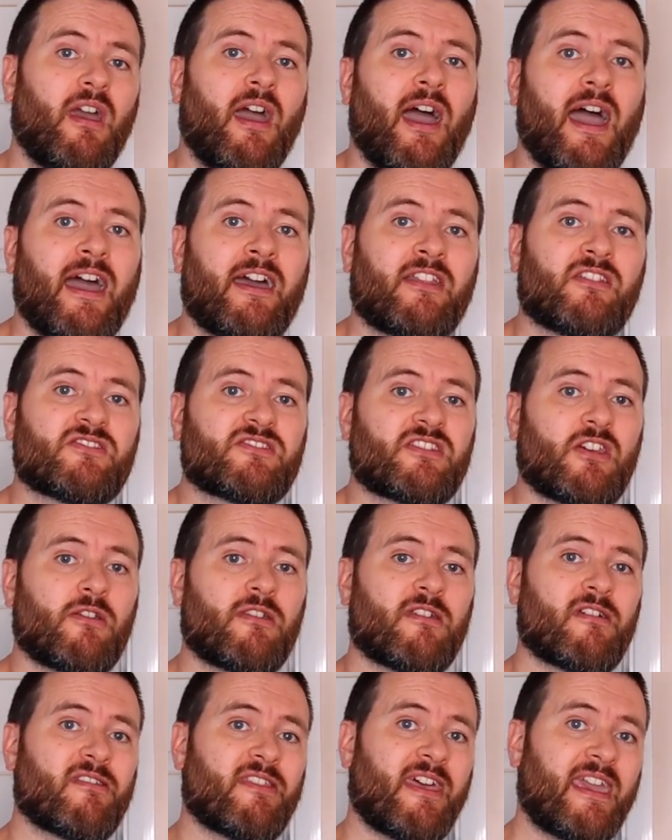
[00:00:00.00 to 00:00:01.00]
and so
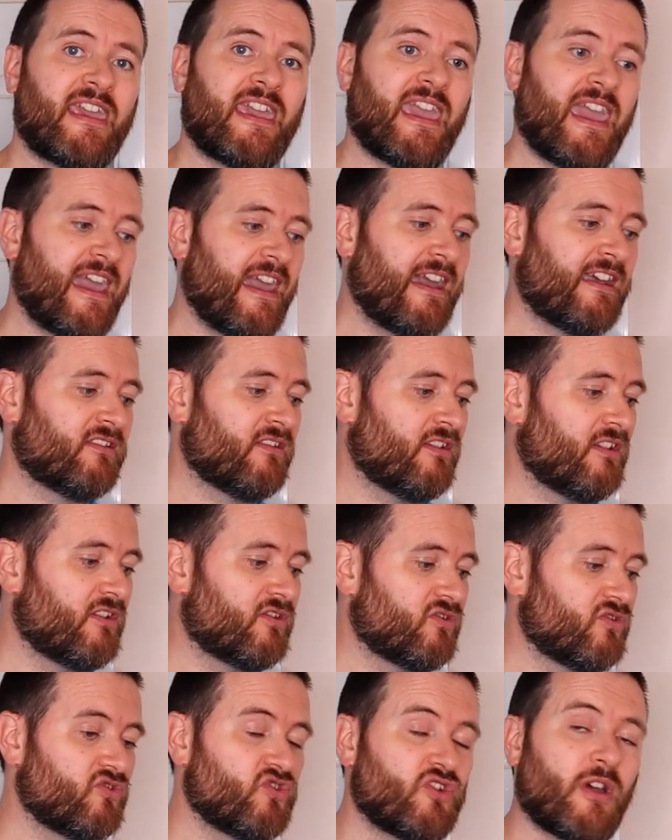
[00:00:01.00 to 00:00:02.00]
that they can
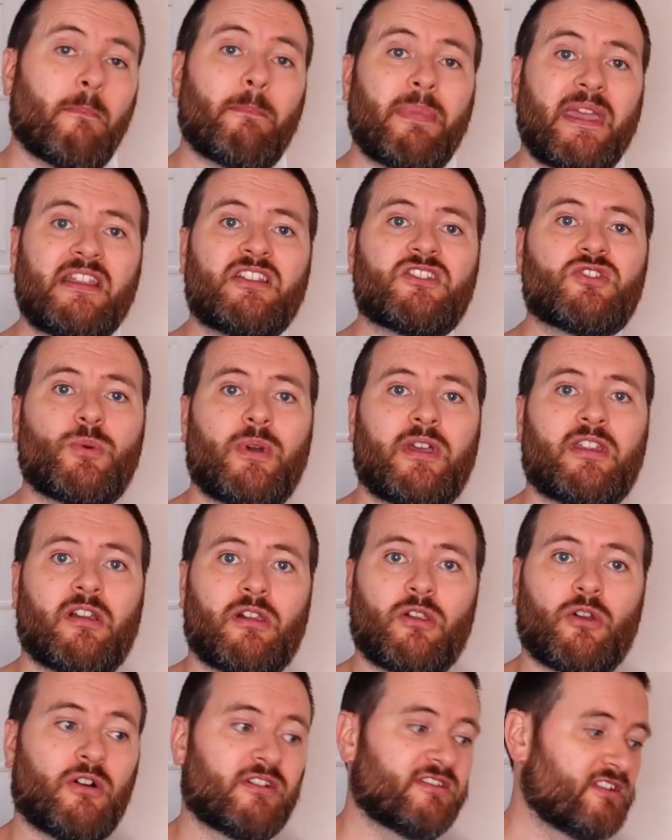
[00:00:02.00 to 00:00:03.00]
jump into it a
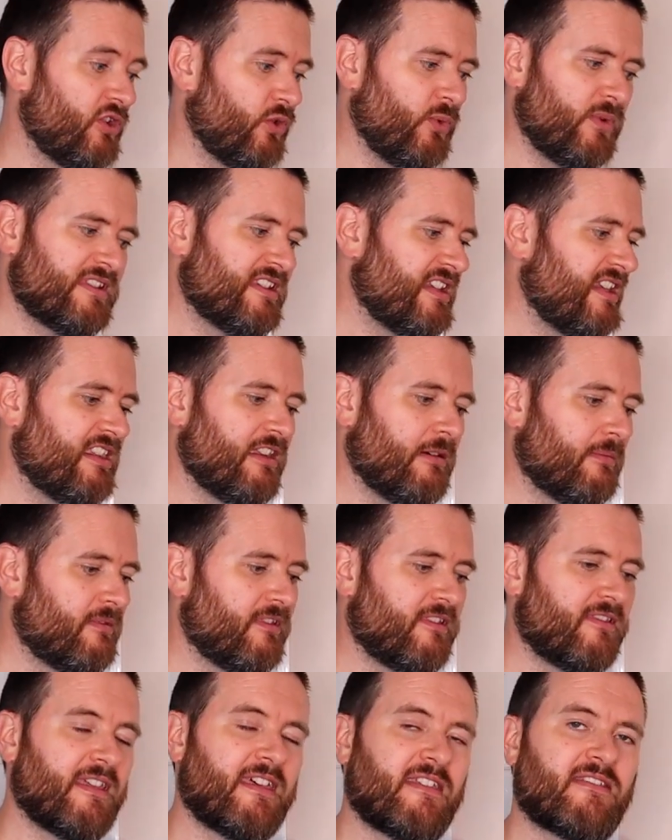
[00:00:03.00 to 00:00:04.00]
lot, and you see
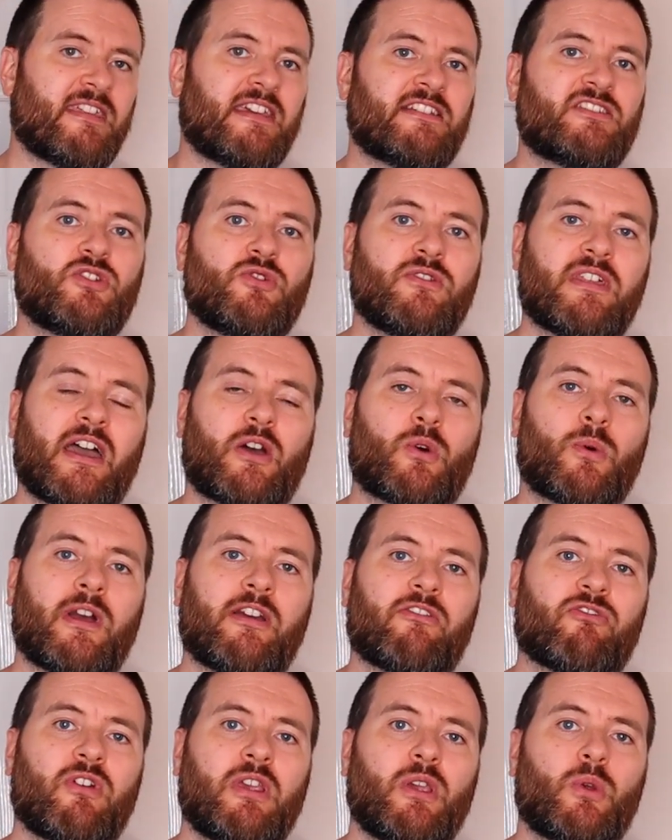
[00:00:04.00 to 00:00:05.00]
that they do that
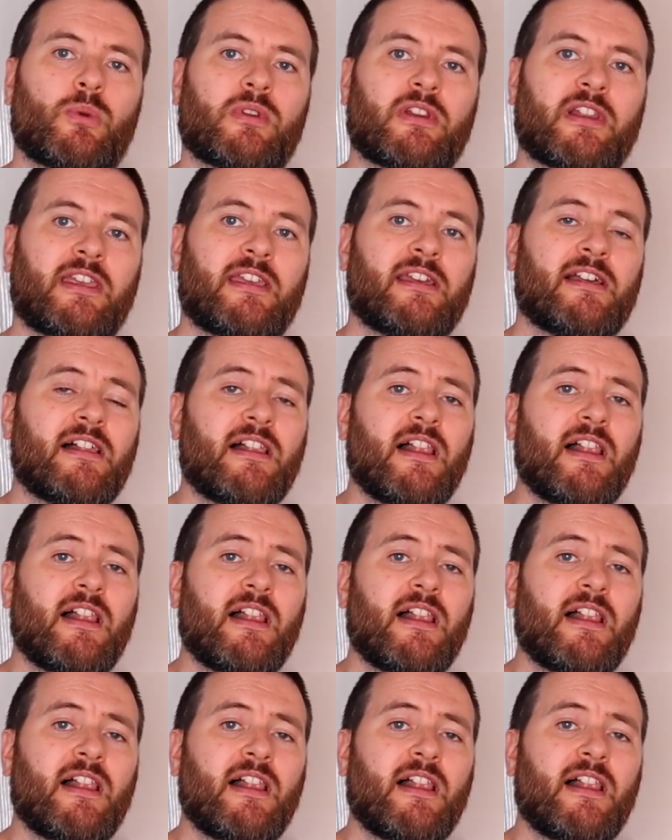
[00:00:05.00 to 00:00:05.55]
quite frequently.